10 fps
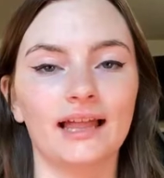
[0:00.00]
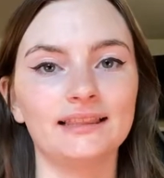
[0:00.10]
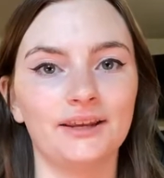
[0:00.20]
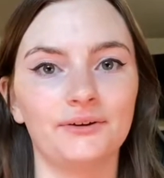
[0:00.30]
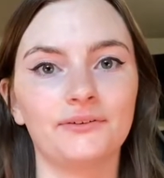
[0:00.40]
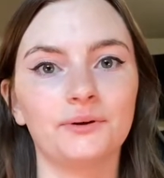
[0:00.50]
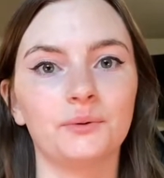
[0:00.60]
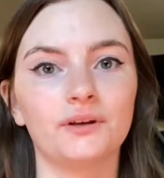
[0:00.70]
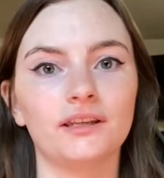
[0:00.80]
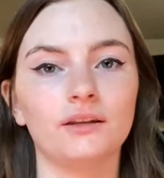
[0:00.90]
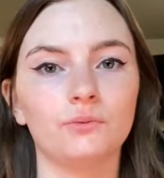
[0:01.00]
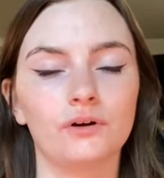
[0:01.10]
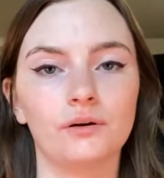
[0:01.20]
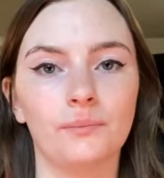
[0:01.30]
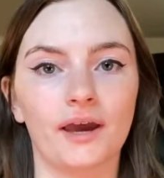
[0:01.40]
Hello everyone and
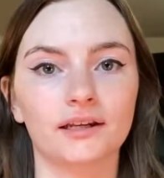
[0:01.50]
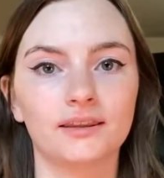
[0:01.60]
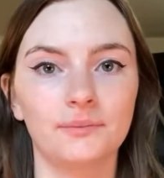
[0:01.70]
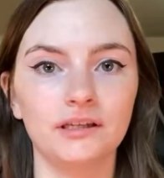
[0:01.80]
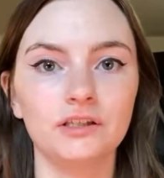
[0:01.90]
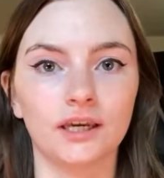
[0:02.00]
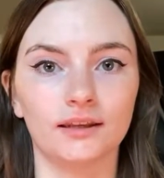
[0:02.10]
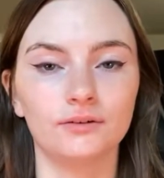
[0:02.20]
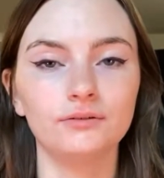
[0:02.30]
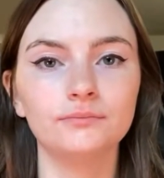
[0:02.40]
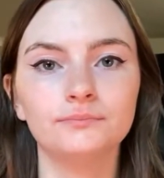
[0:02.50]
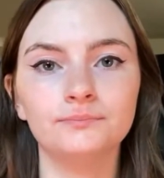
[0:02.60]
welcome back to my channel.